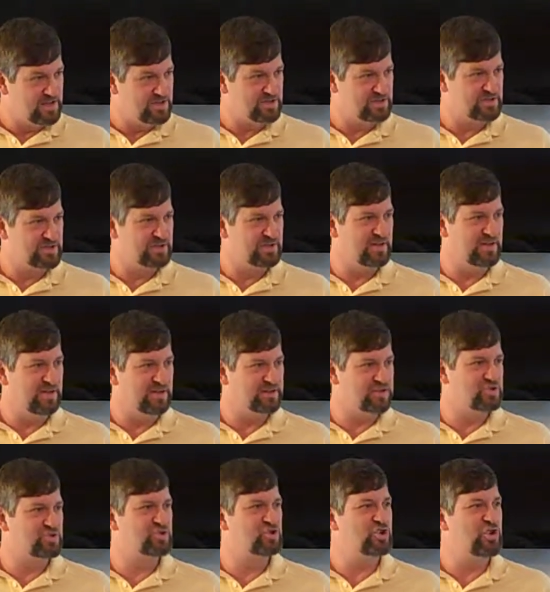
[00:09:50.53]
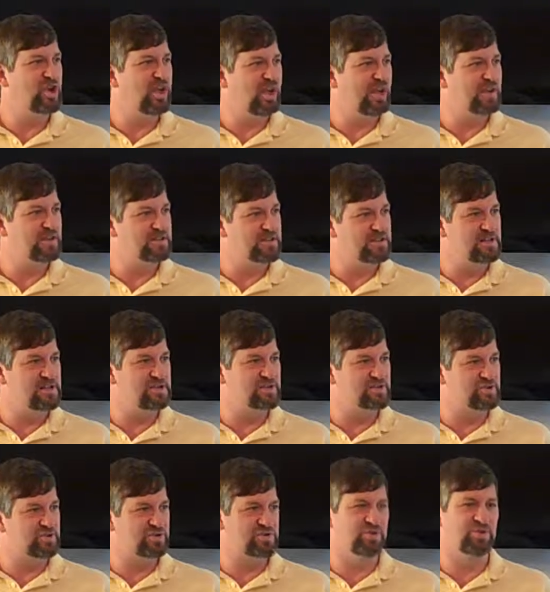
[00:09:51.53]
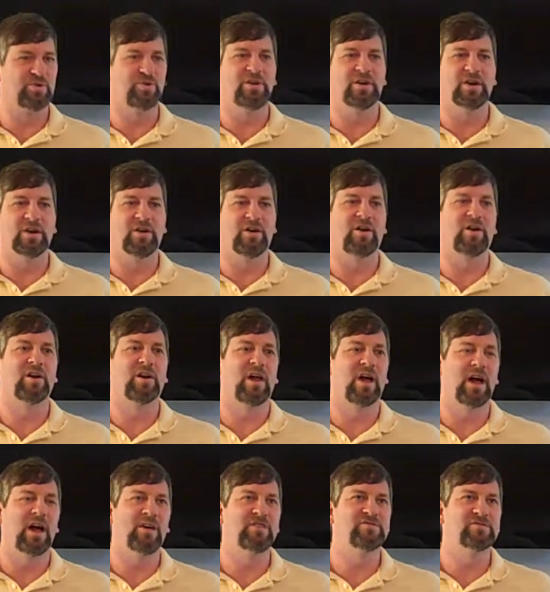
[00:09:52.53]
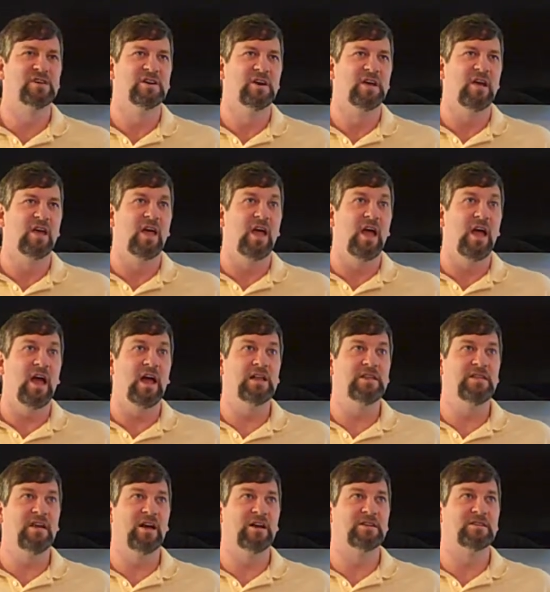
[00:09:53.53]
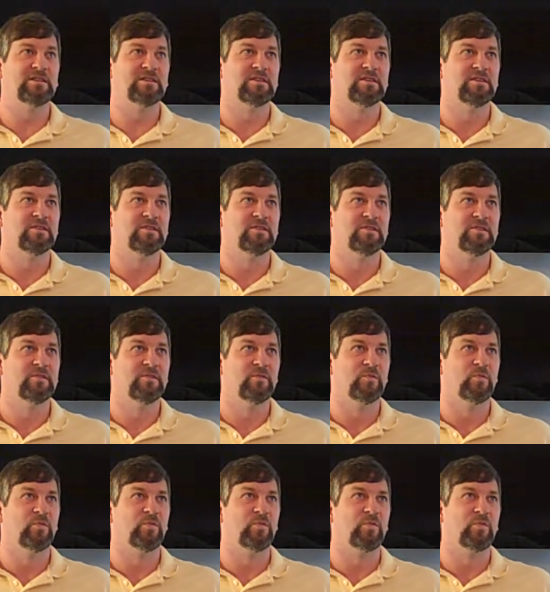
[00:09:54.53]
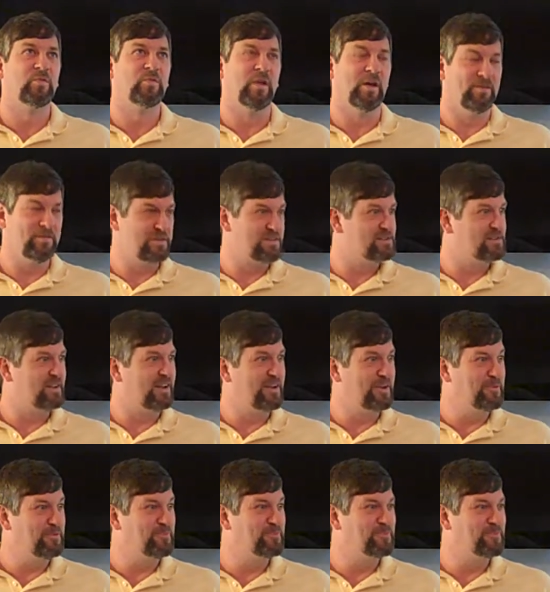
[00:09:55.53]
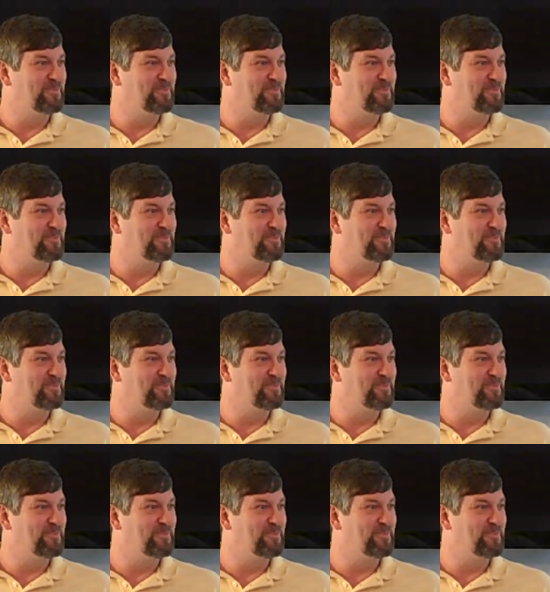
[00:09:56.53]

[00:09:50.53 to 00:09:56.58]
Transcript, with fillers: his, his change and his stirring in our lives. And yet, have you seen